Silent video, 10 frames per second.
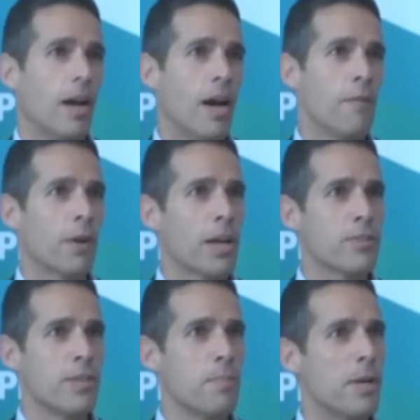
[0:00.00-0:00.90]
I would
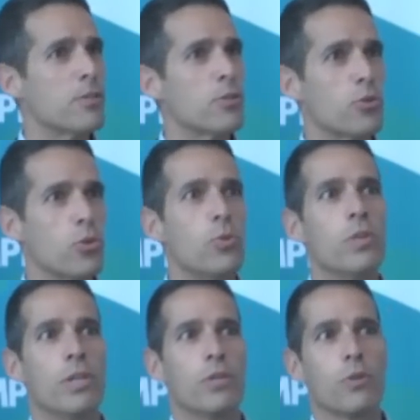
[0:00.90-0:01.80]
actually mention
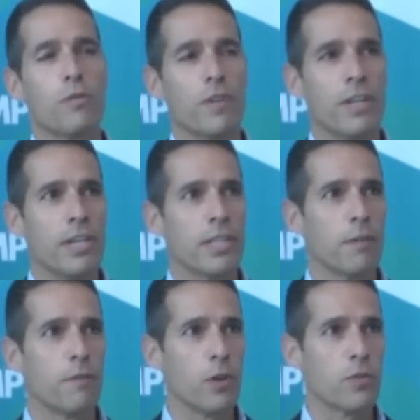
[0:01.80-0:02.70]
2 so far, and
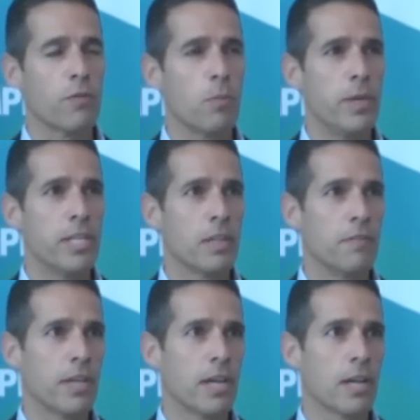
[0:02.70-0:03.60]
the first one would be
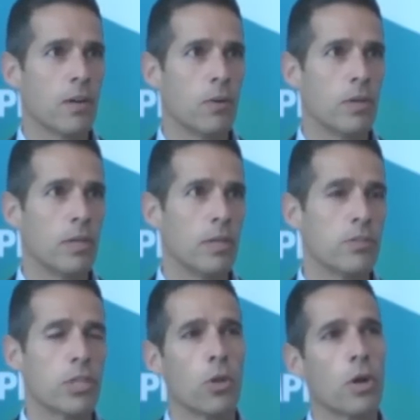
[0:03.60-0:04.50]
that we got our
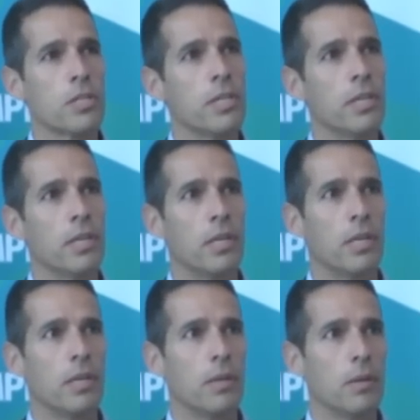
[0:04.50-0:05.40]
technology
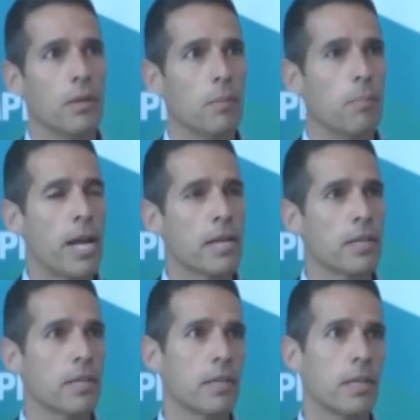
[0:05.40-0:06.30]

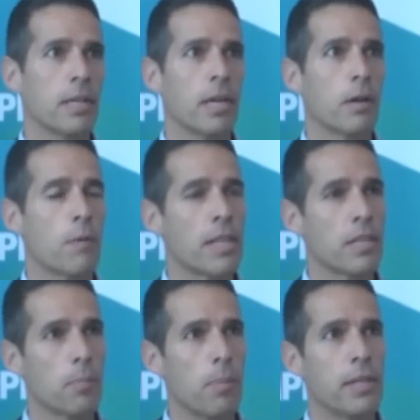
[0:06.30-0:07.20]
patented and
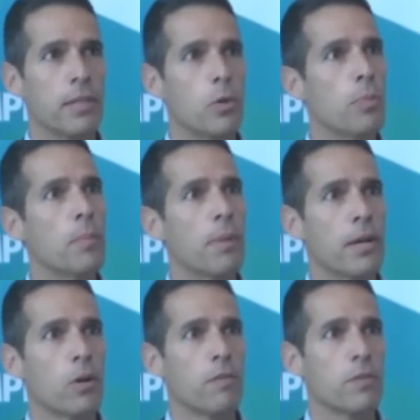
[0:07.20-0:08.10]
granted by the European
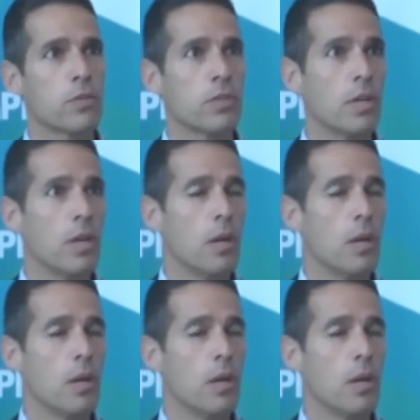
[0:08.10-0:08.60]
Patent Office.